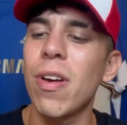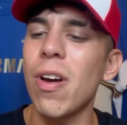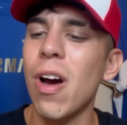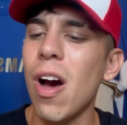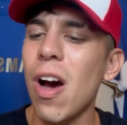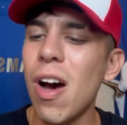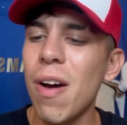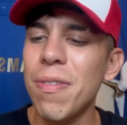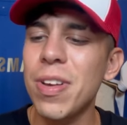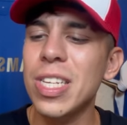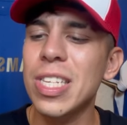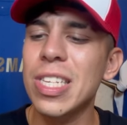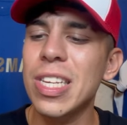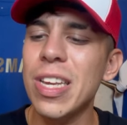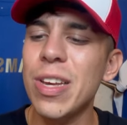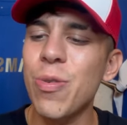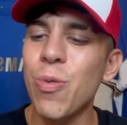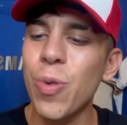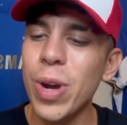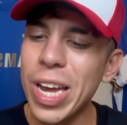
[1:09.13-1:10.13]

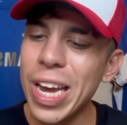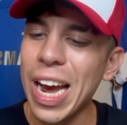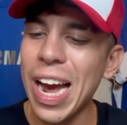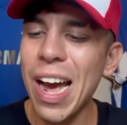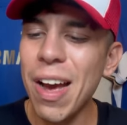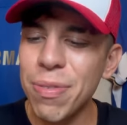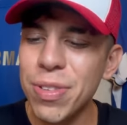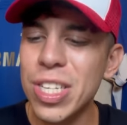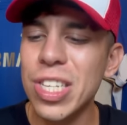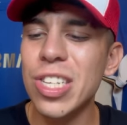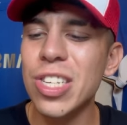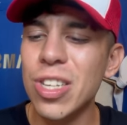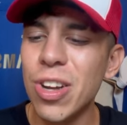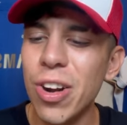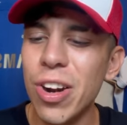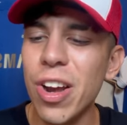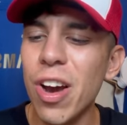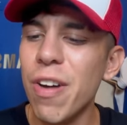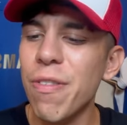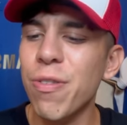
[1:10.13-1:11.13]
obviously we have to
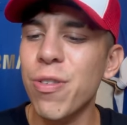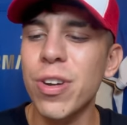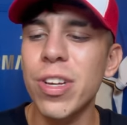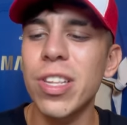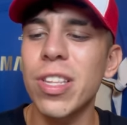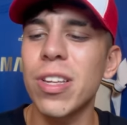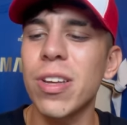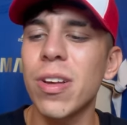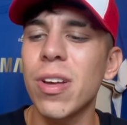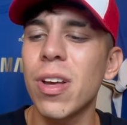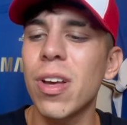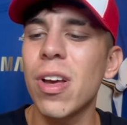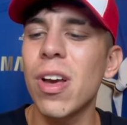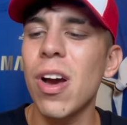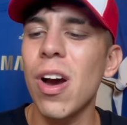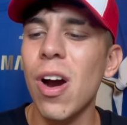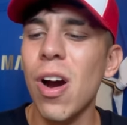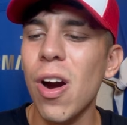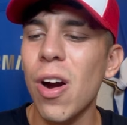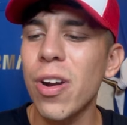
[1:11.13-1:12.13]
start off with
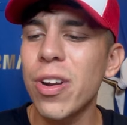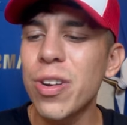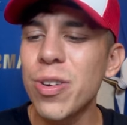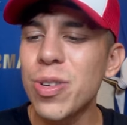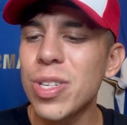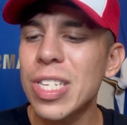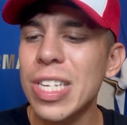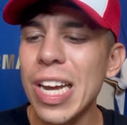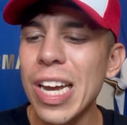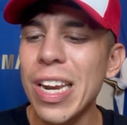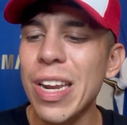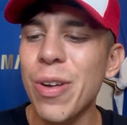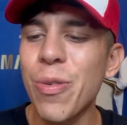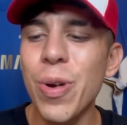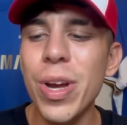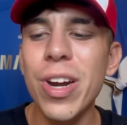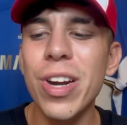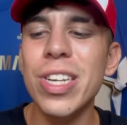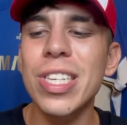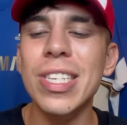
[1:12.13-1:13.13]
our new signing.
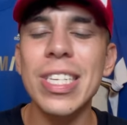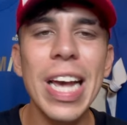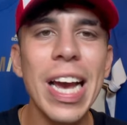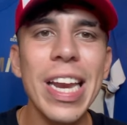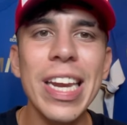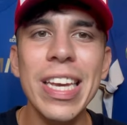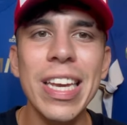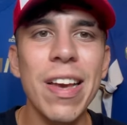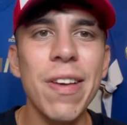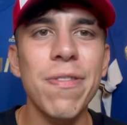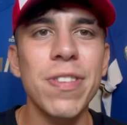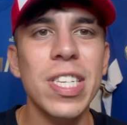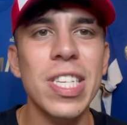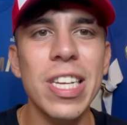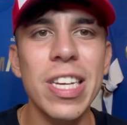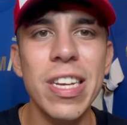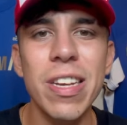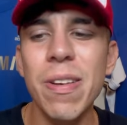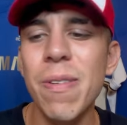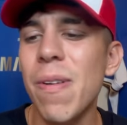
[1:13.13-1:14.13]
We are signing
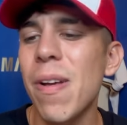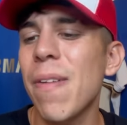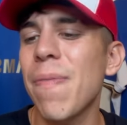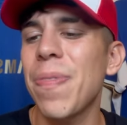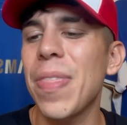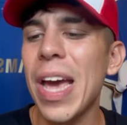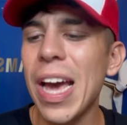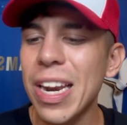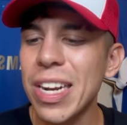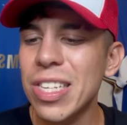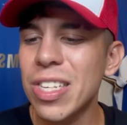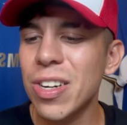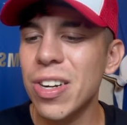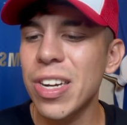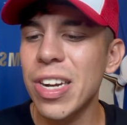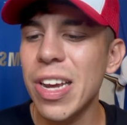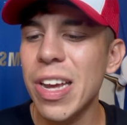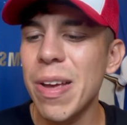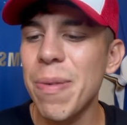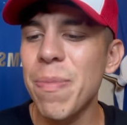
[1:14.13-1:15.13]
FC. That is our
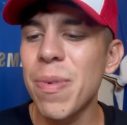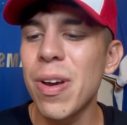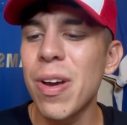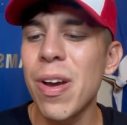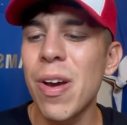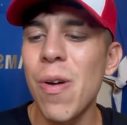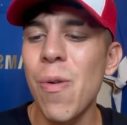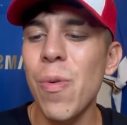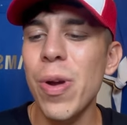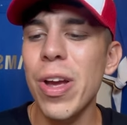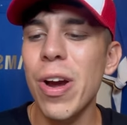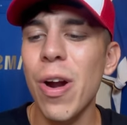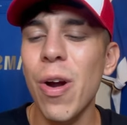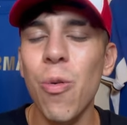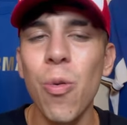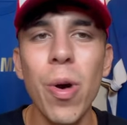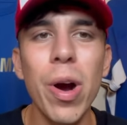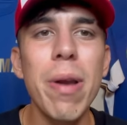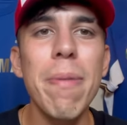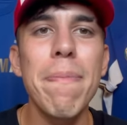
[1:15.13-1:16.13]
name. We are
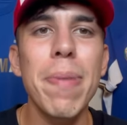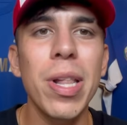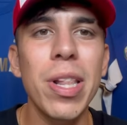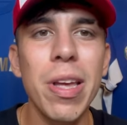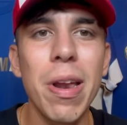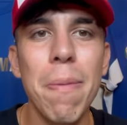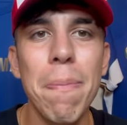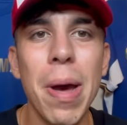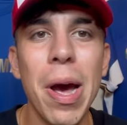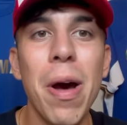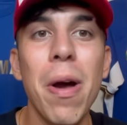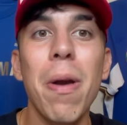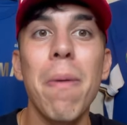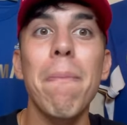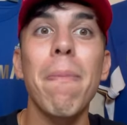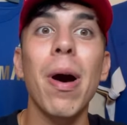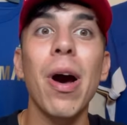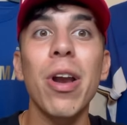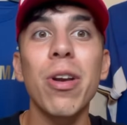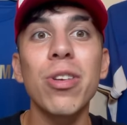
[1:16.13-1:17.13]
£1 billion
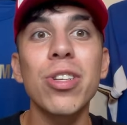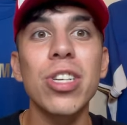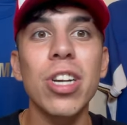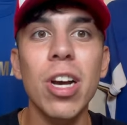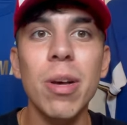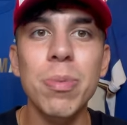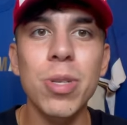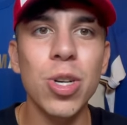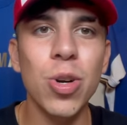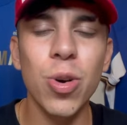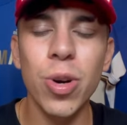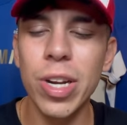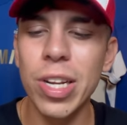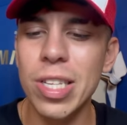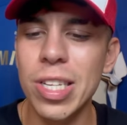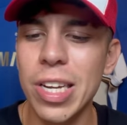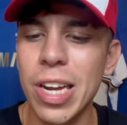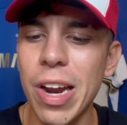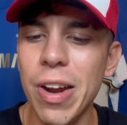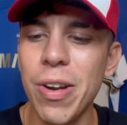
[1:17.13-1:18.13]
bottle jobs according
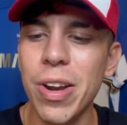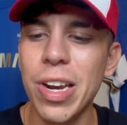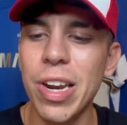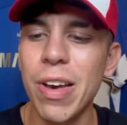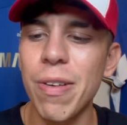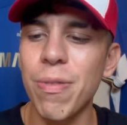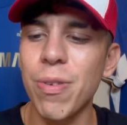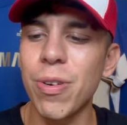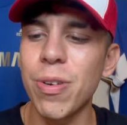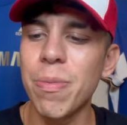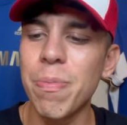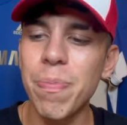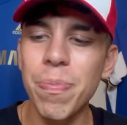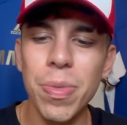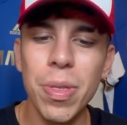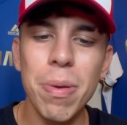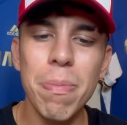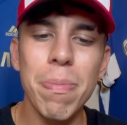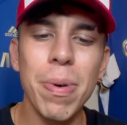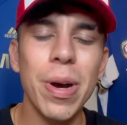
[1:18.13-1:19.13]
to Gary Neville,
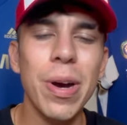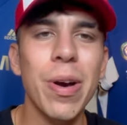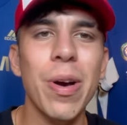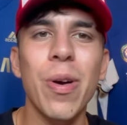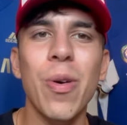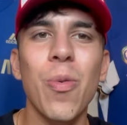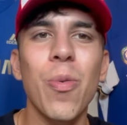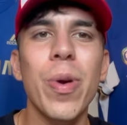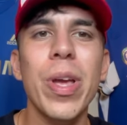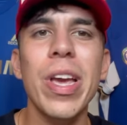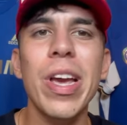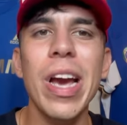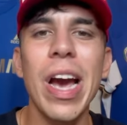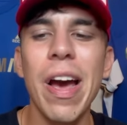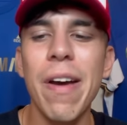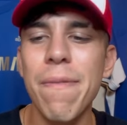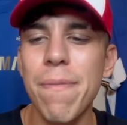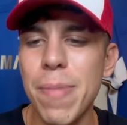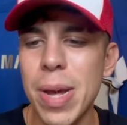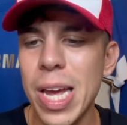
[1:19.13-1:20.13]
but we
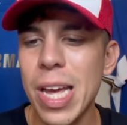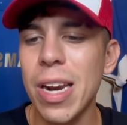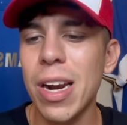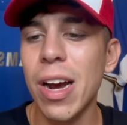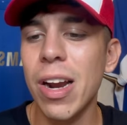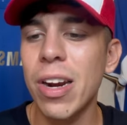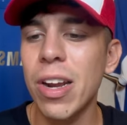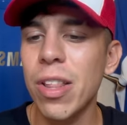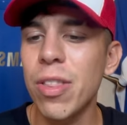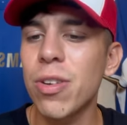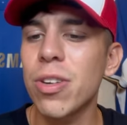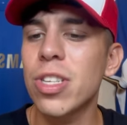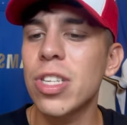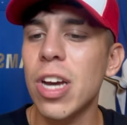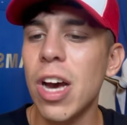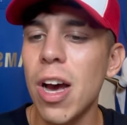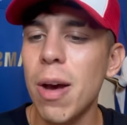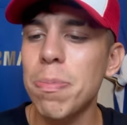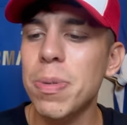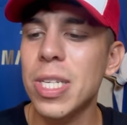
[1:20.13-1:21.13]
have made another
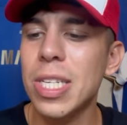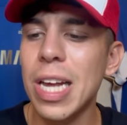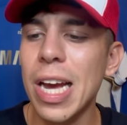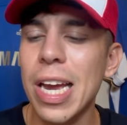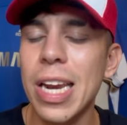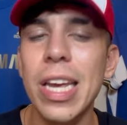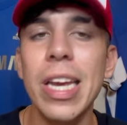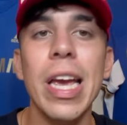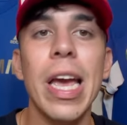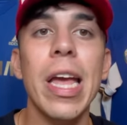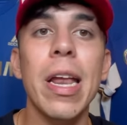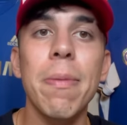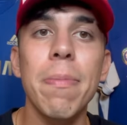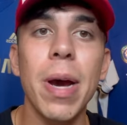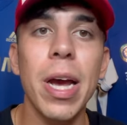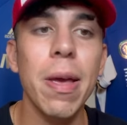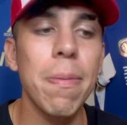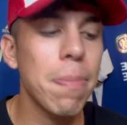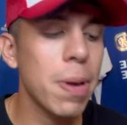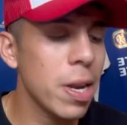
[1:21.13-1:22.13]
top signing in
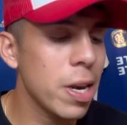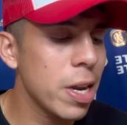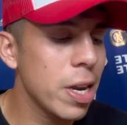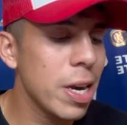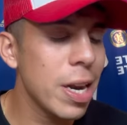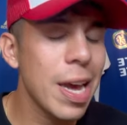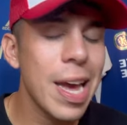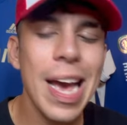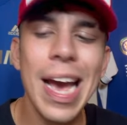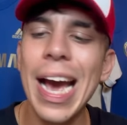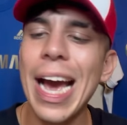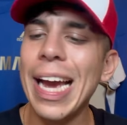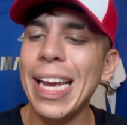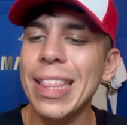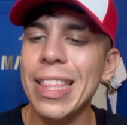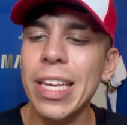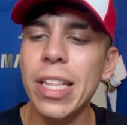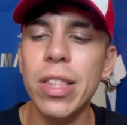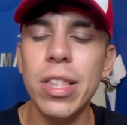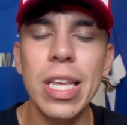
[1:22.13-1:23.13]
my opinion. I
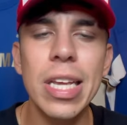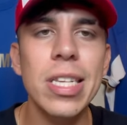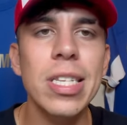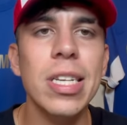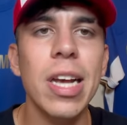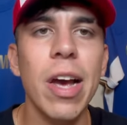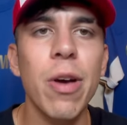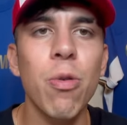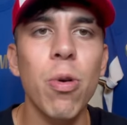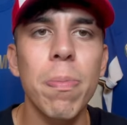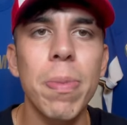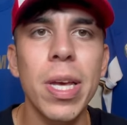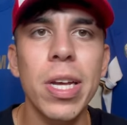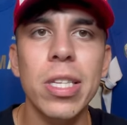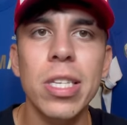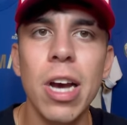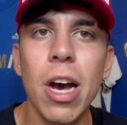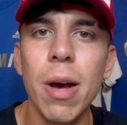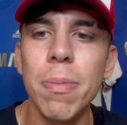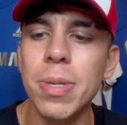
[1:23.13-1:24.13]
think this guy will be a
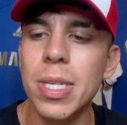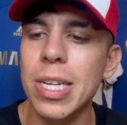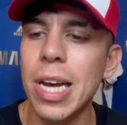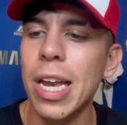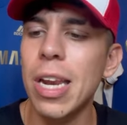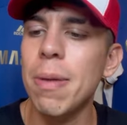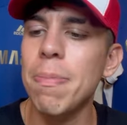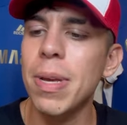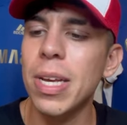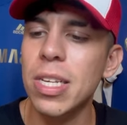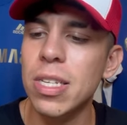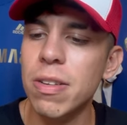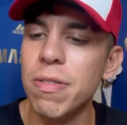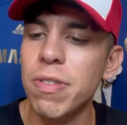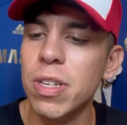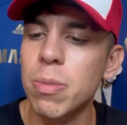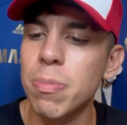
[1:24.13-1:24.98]
top signing because of his